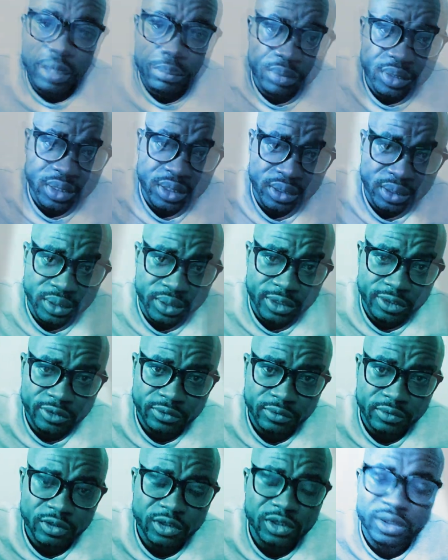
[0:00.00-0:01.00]
blood.
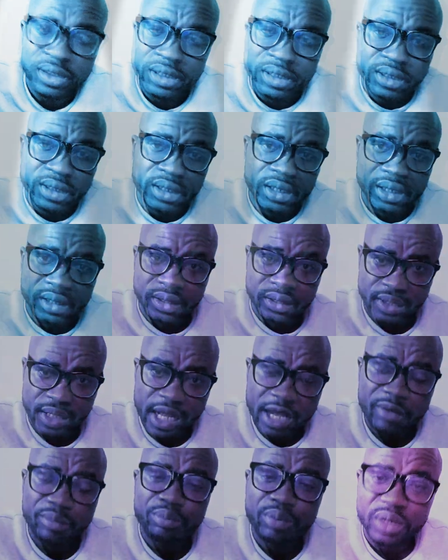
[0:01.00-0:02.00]
These kids
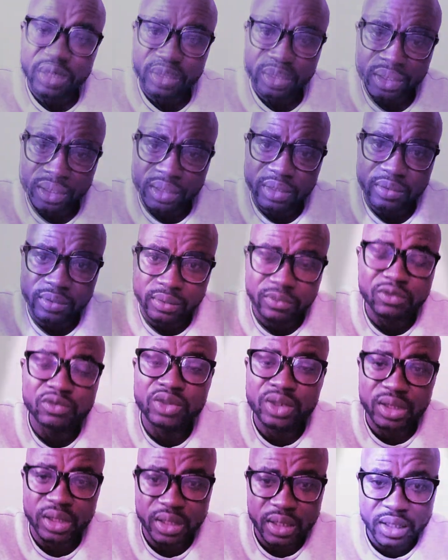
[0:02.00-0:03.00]
have places to
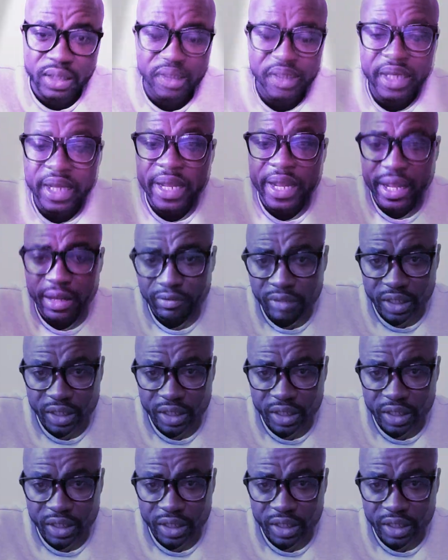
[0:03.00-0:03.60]
stay, they have